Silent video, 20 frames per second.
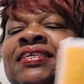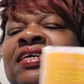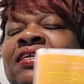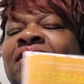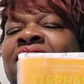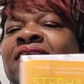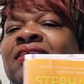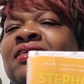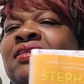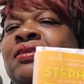
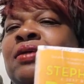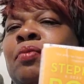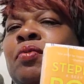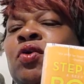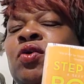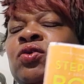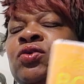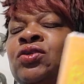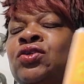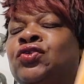said, this is
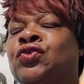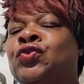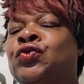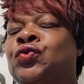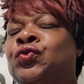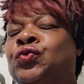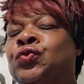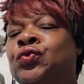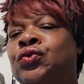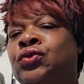about
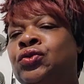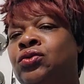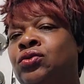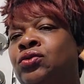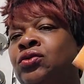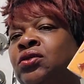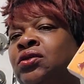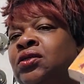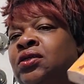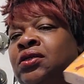
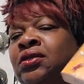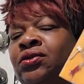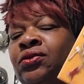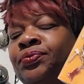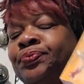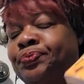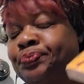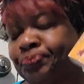the